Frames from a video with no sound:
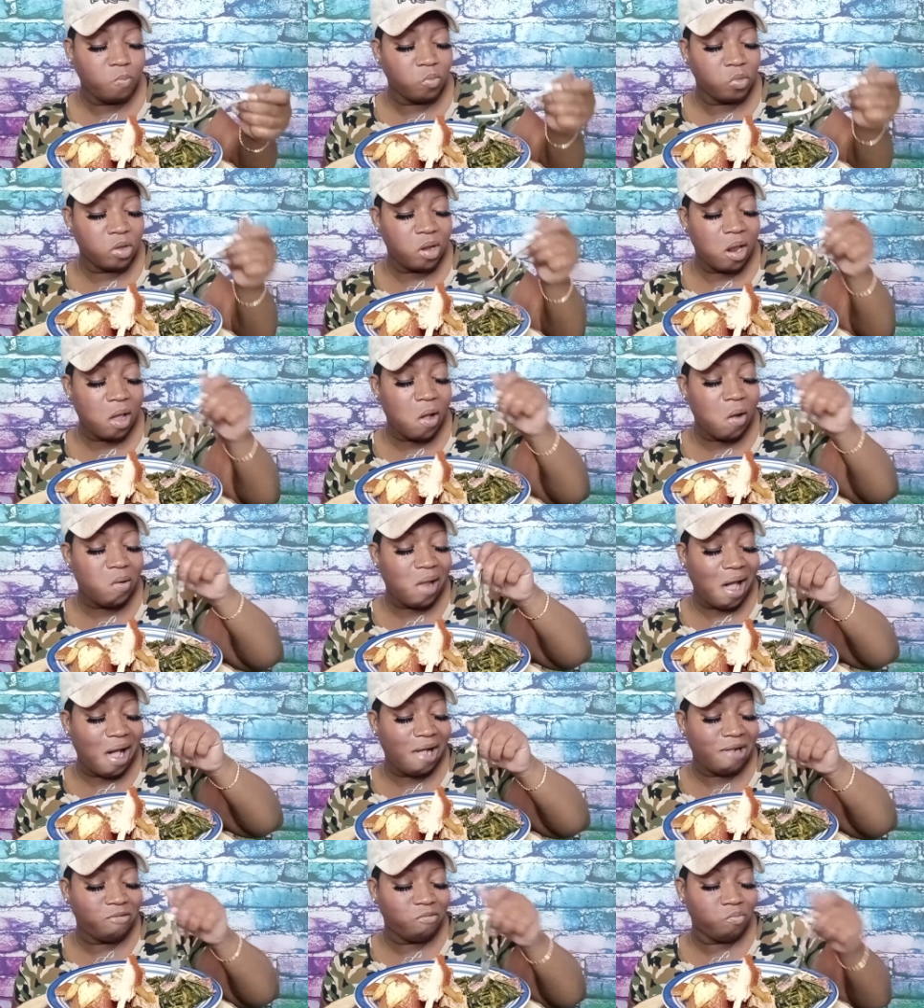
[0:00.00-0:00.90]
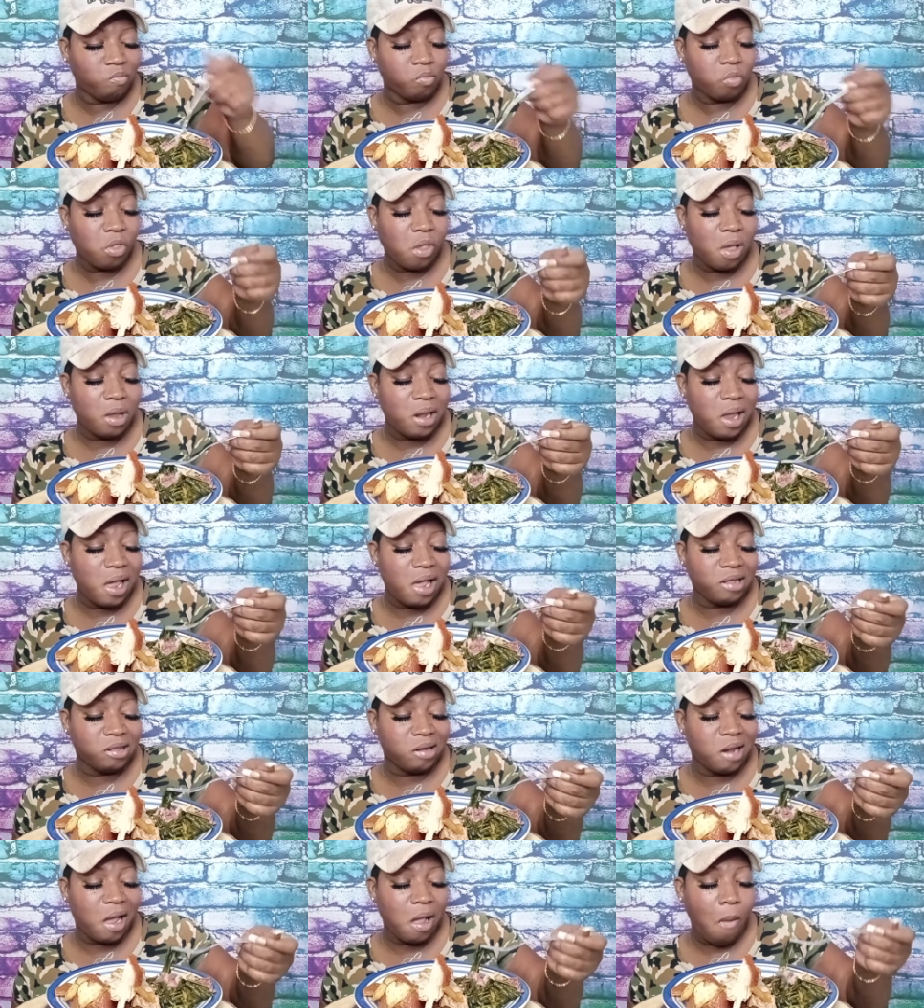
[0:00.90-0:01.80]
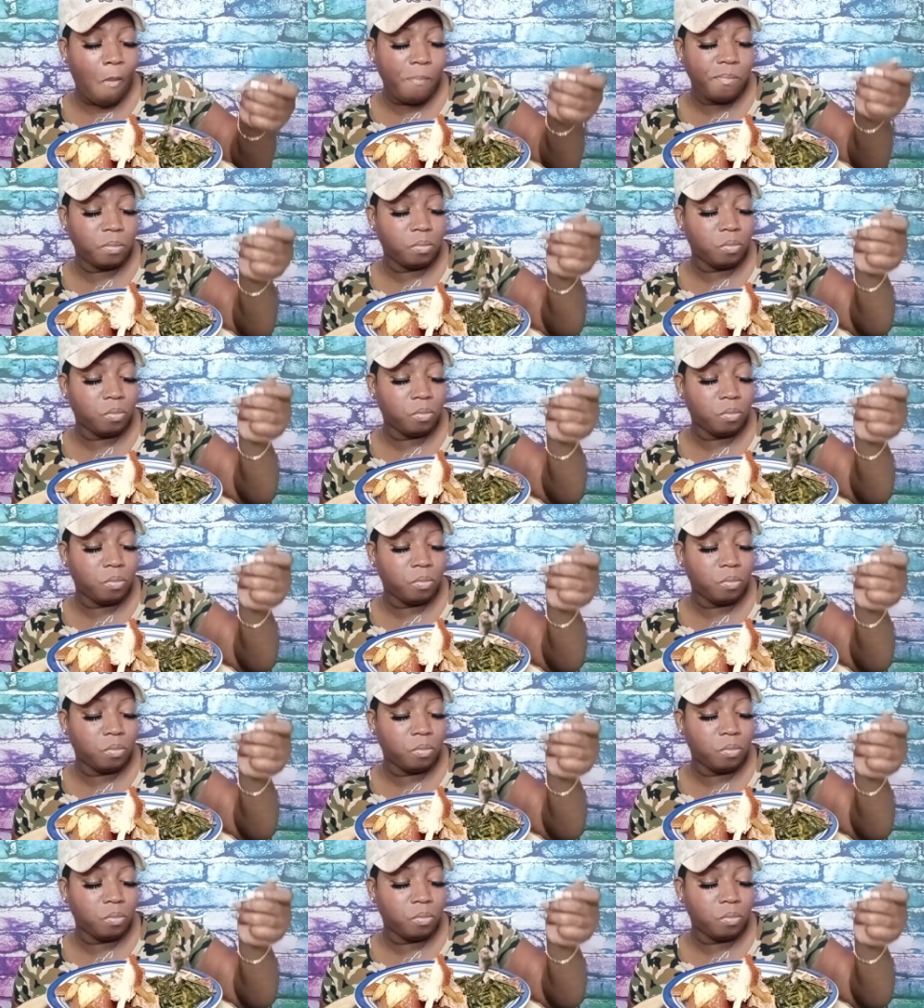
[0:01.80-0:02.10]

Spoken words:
Did I go live last night?